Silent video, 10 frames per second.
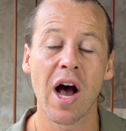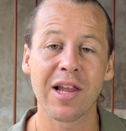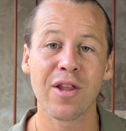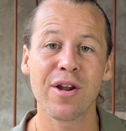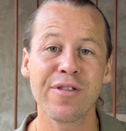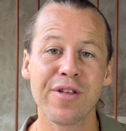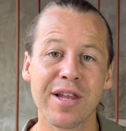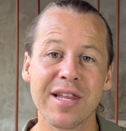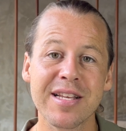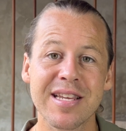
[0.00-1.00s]
A lot of the
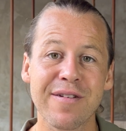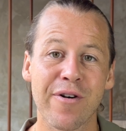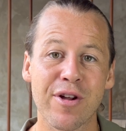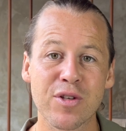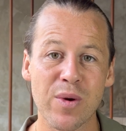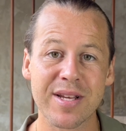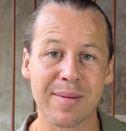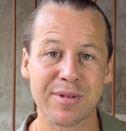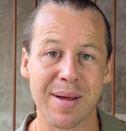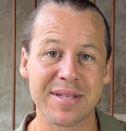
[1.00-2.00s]
listing photos we
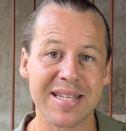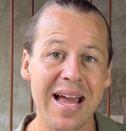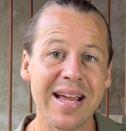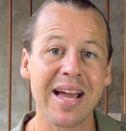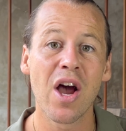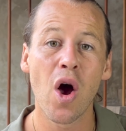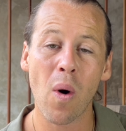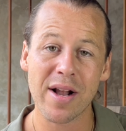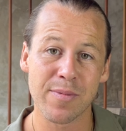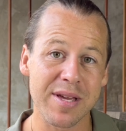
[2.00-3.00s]
sometimes take
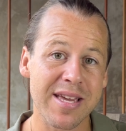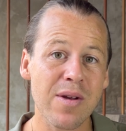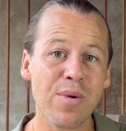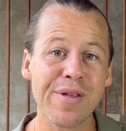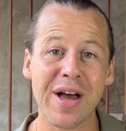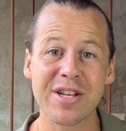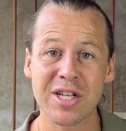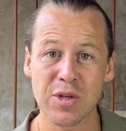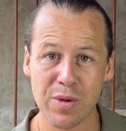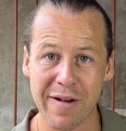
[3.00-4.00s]
to begin with are
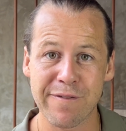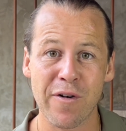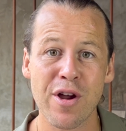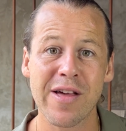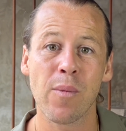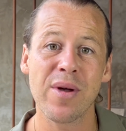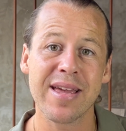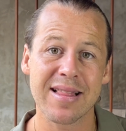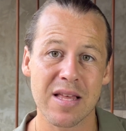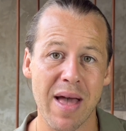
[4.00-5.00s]
just with our phone and then we
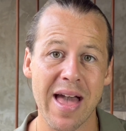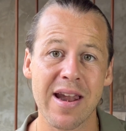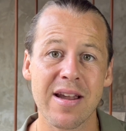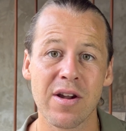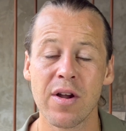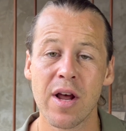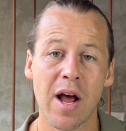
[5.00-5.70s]
get them edited.